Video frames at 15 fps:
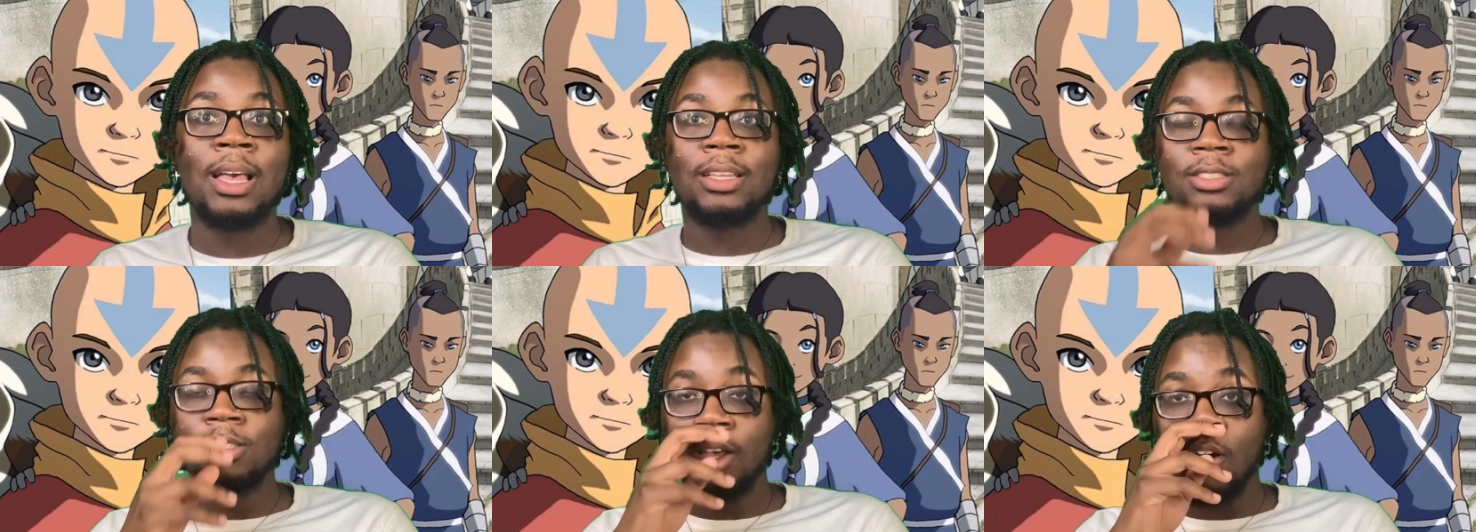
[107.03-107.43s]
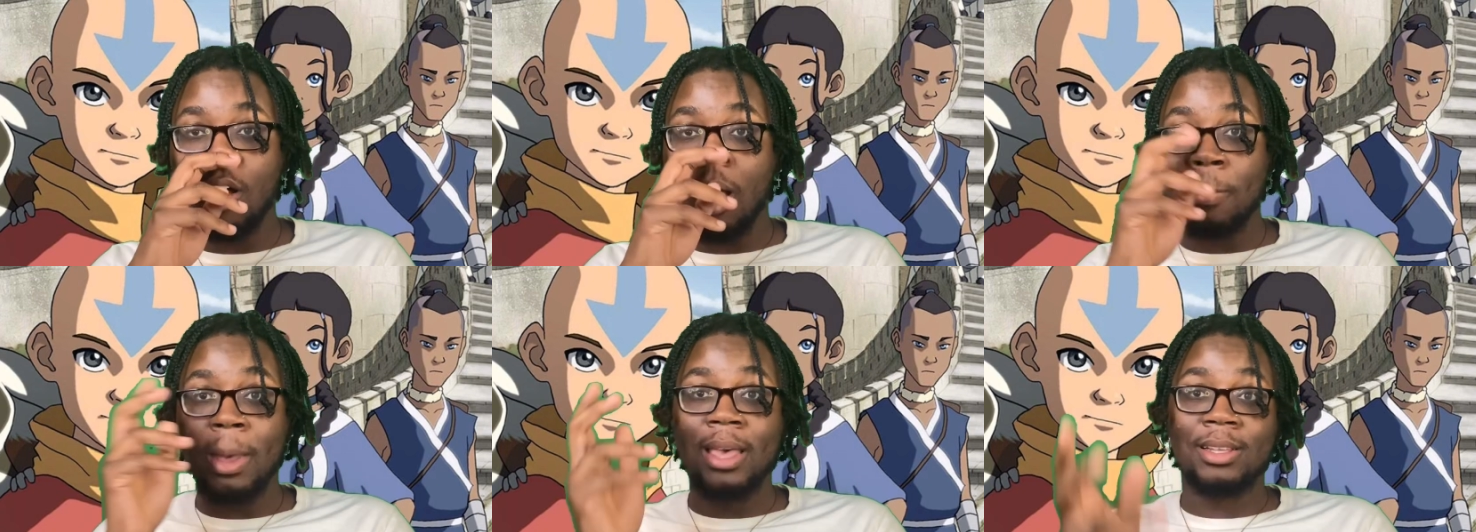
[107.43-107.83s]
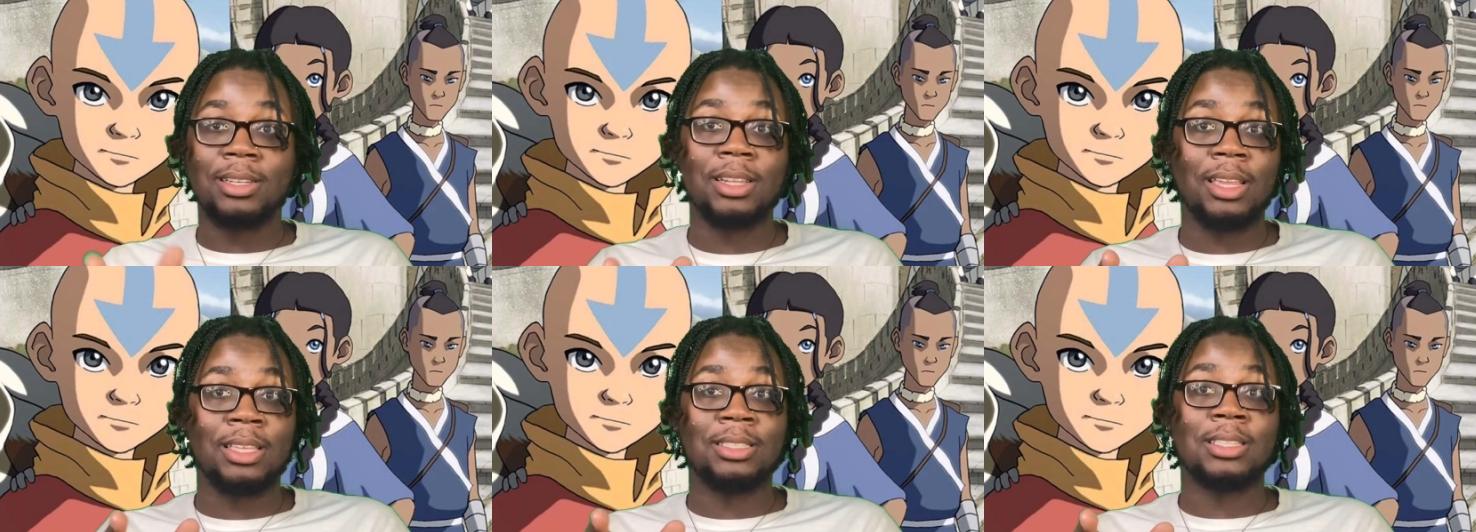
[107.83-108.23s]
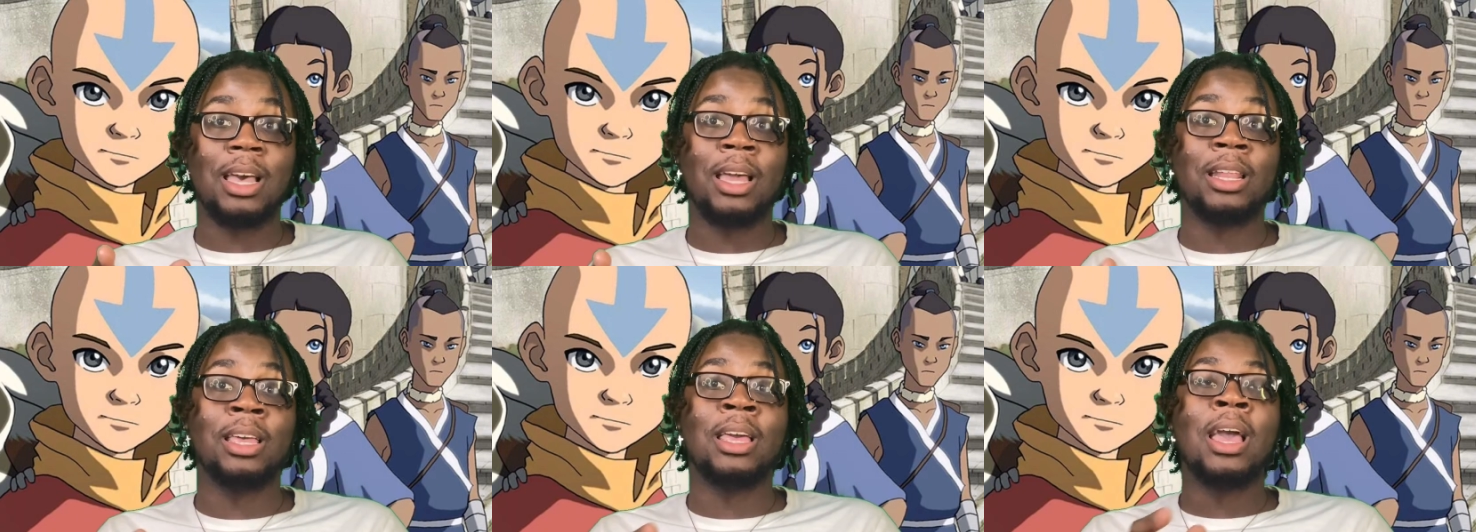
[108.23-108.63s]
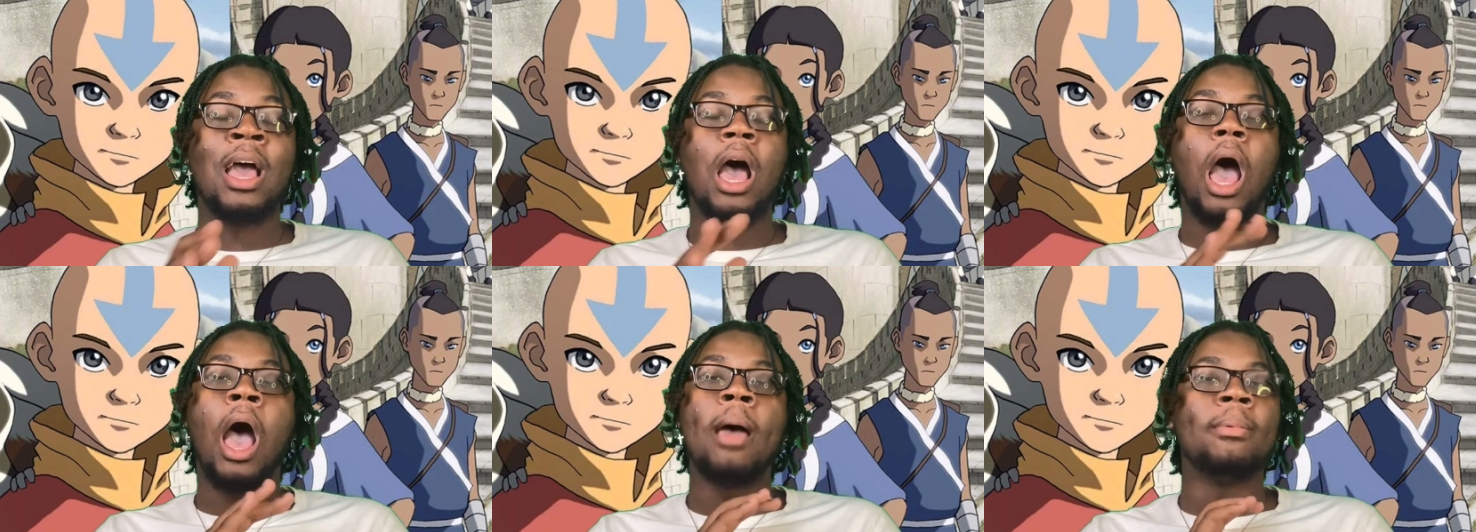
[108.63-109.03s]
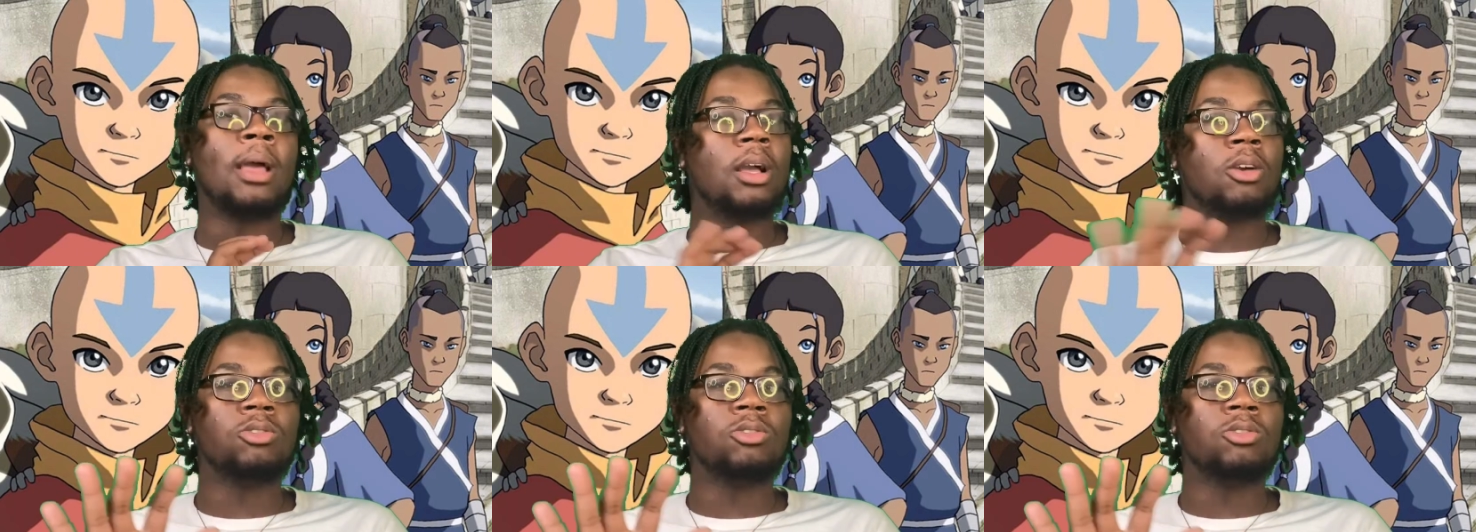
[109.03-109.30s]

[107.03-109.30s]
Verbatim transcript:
Speaker 1: So I'm actually excited. I'm not